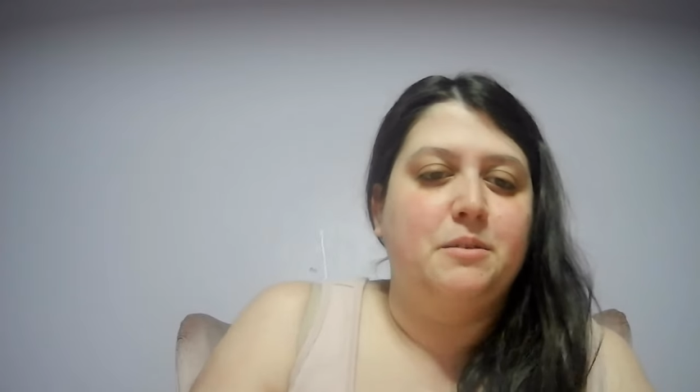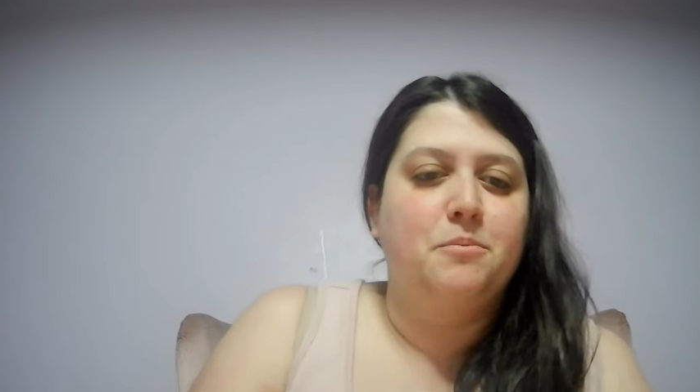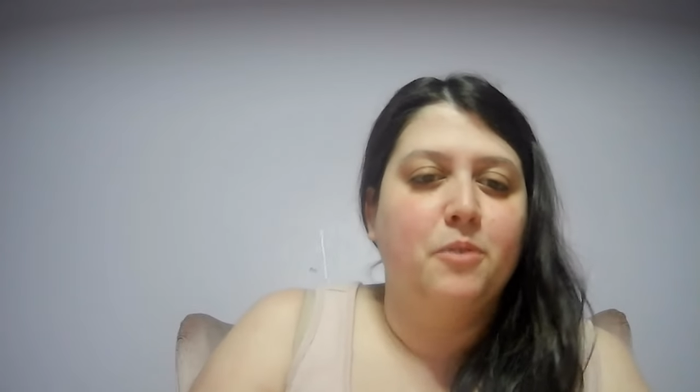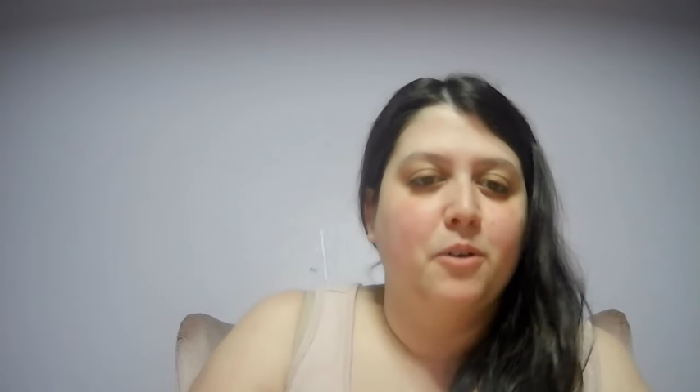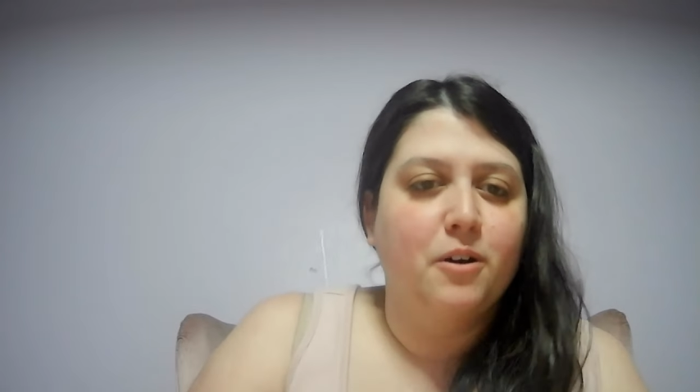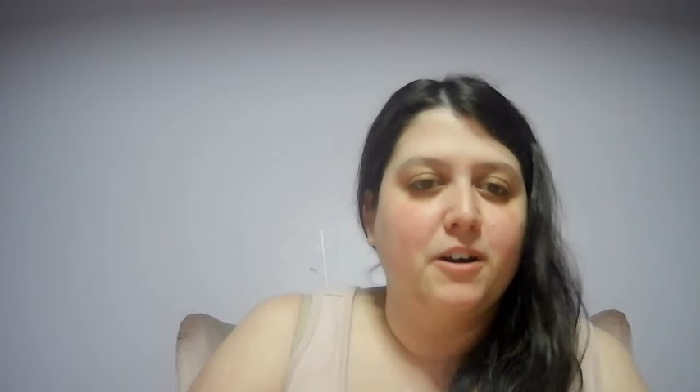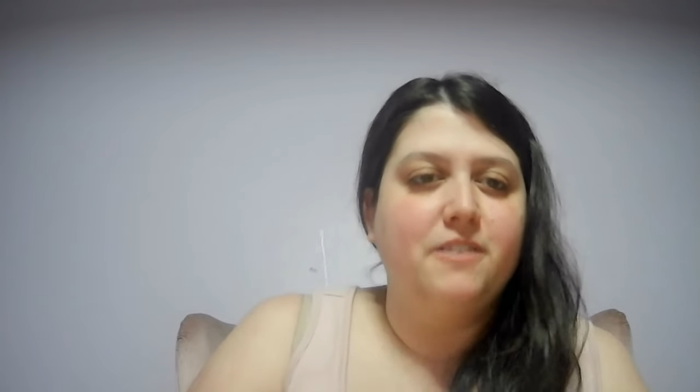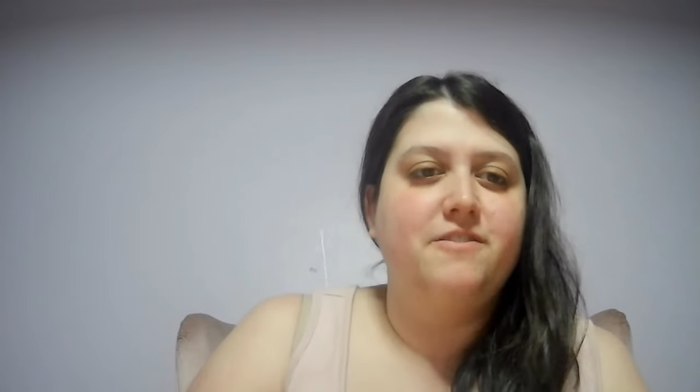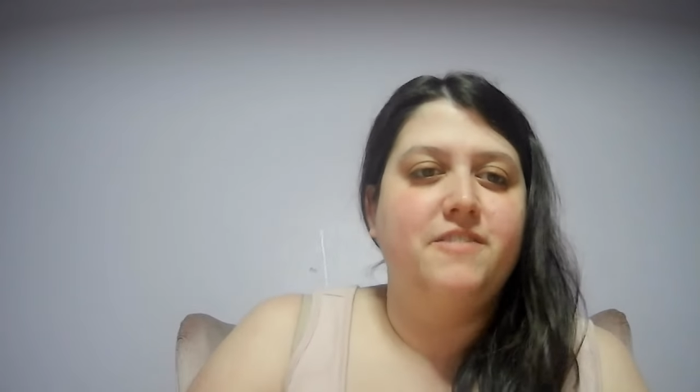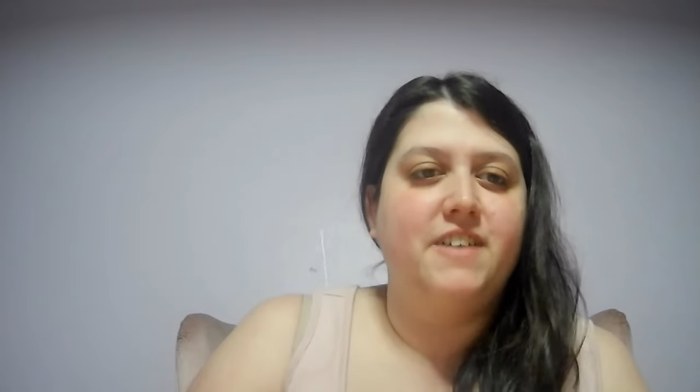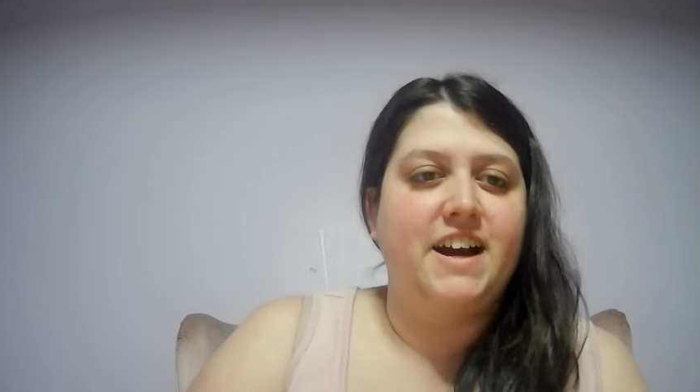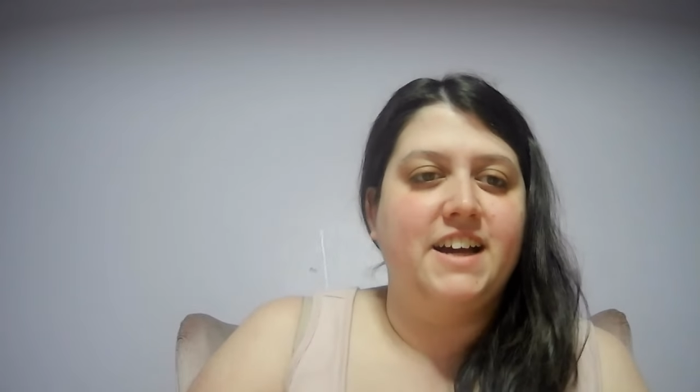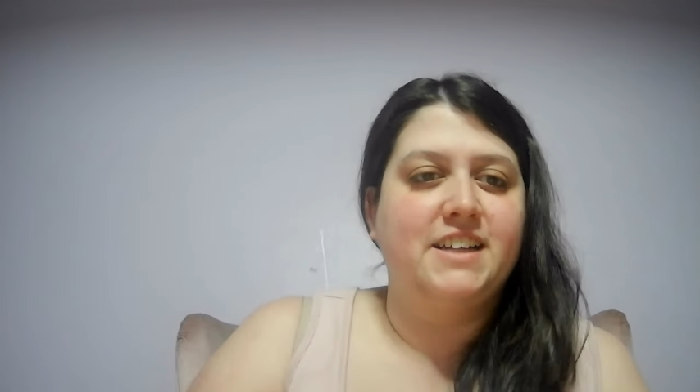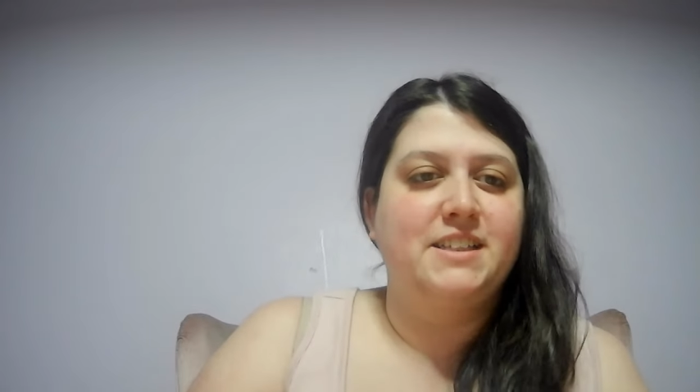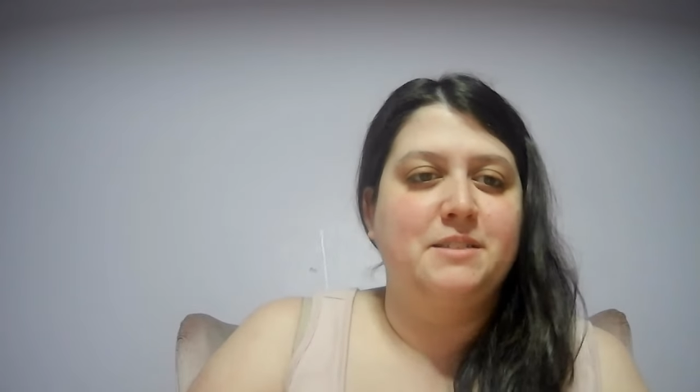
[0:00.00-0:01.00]
more
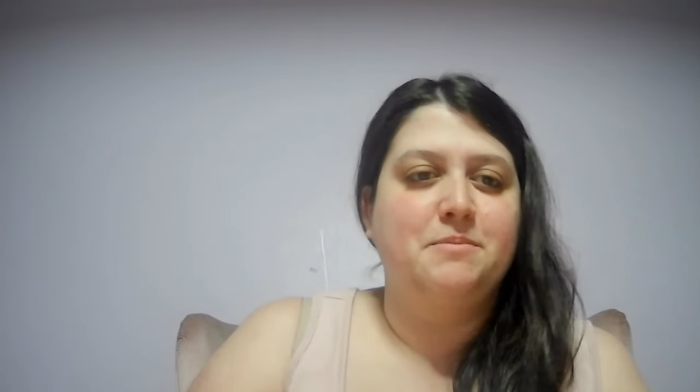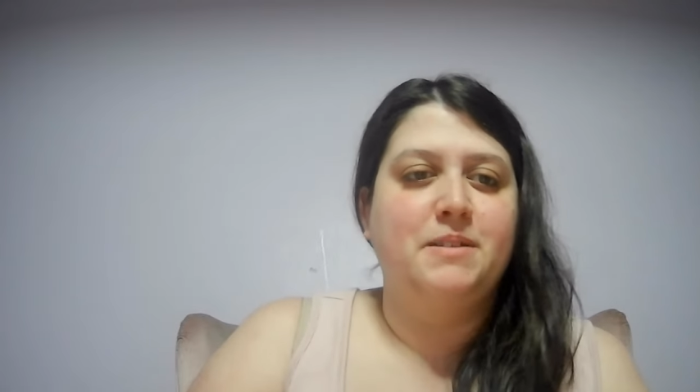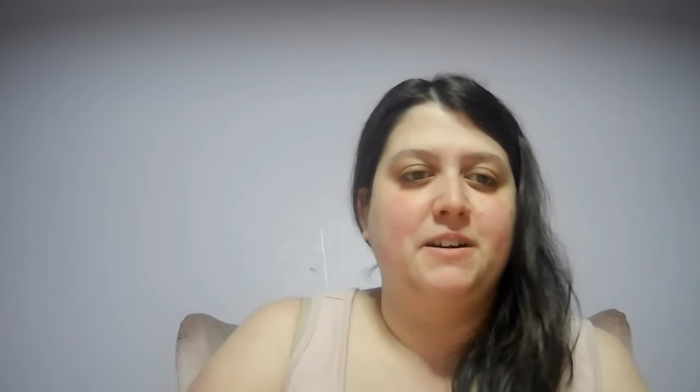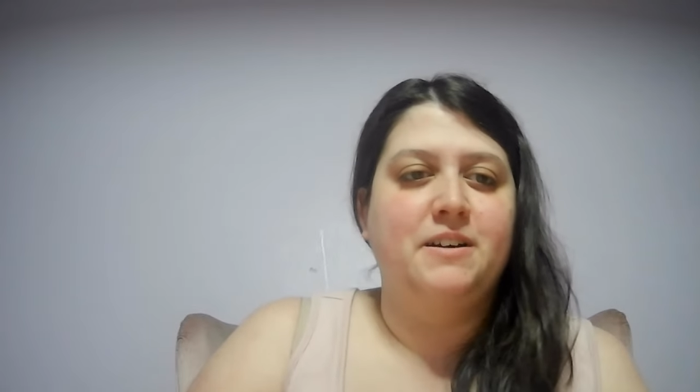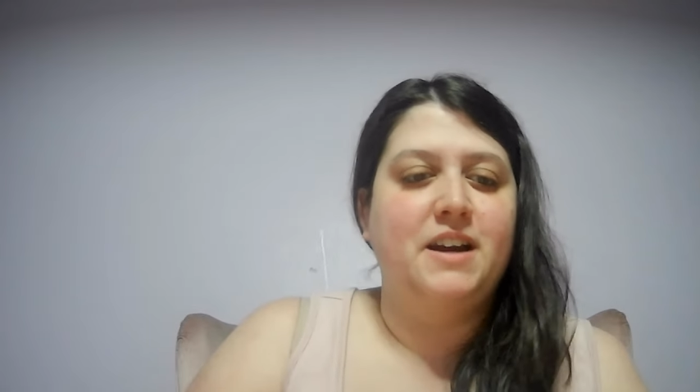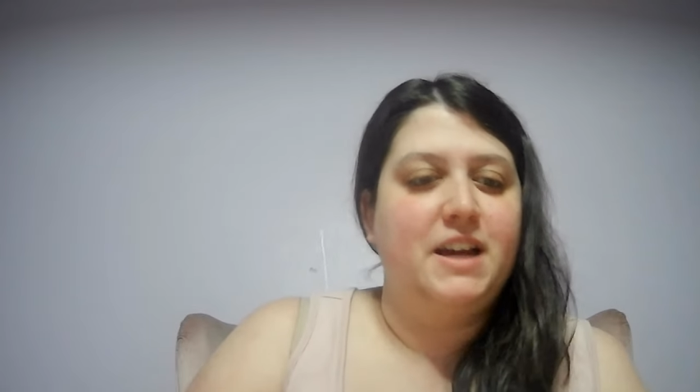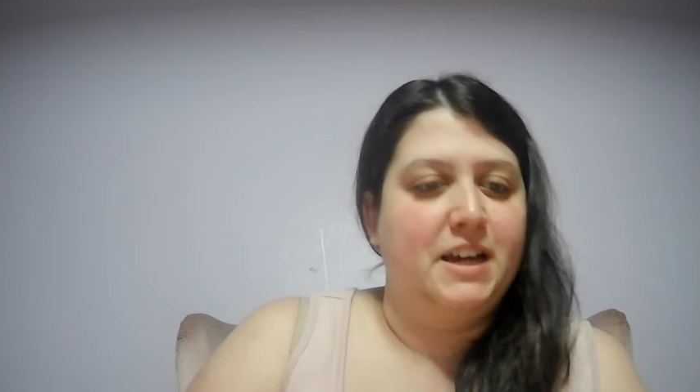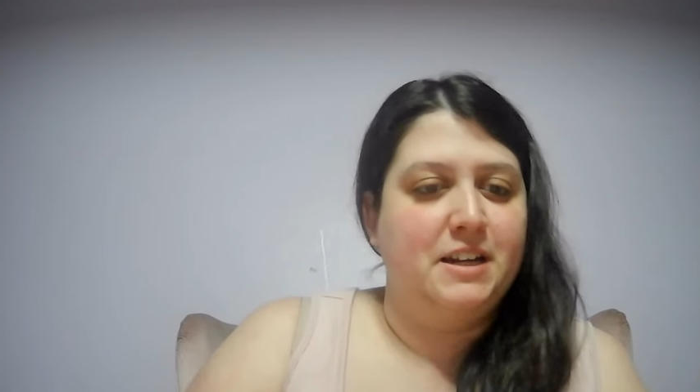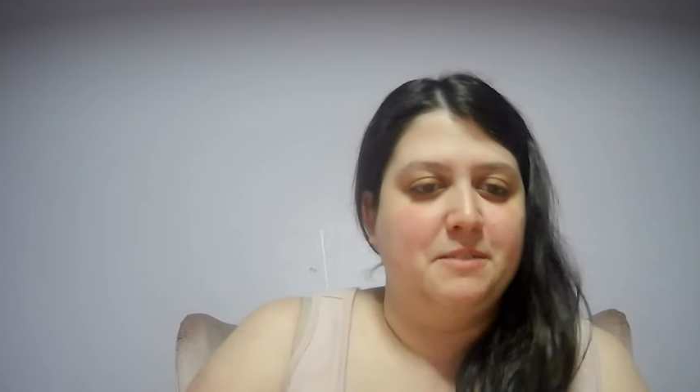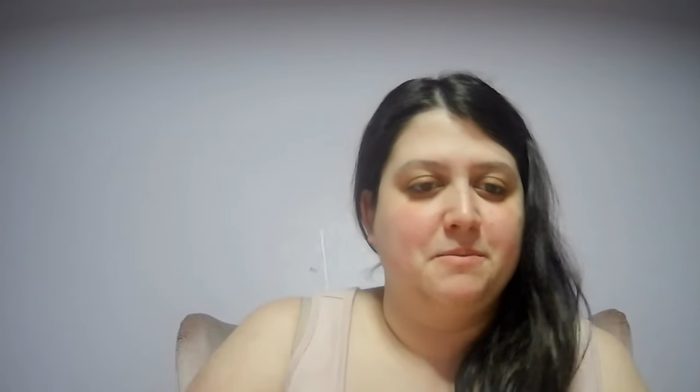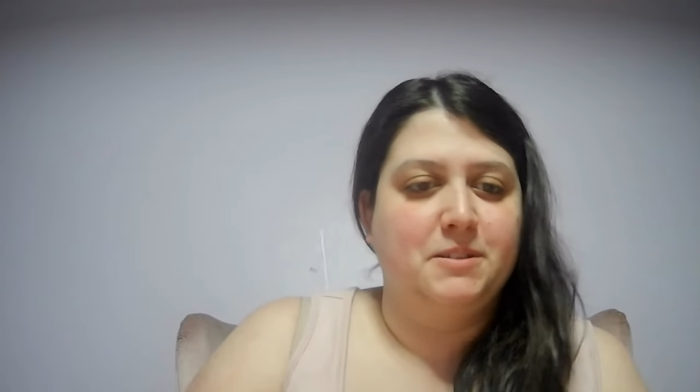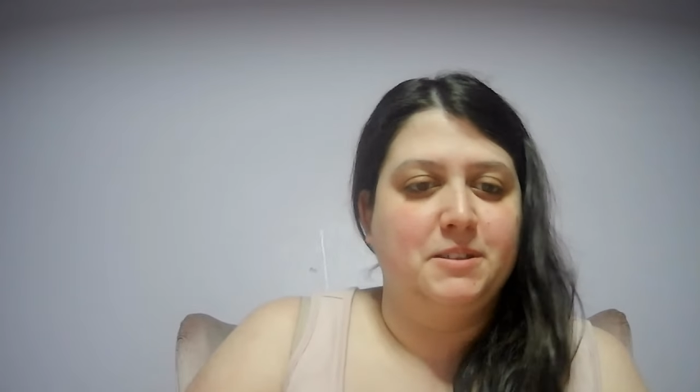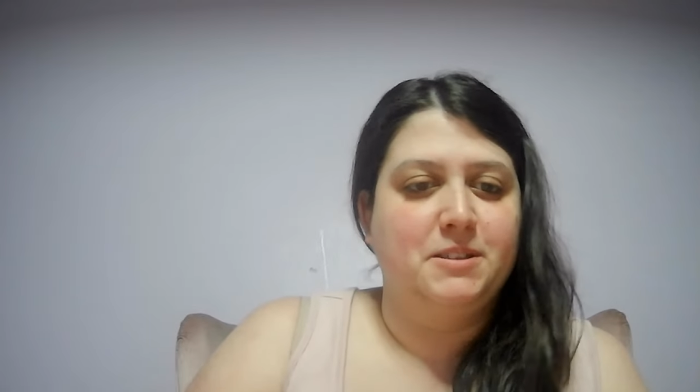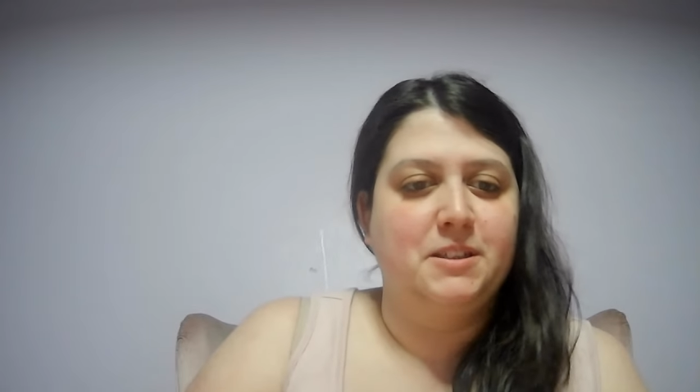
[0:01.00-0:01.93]
facts about animals.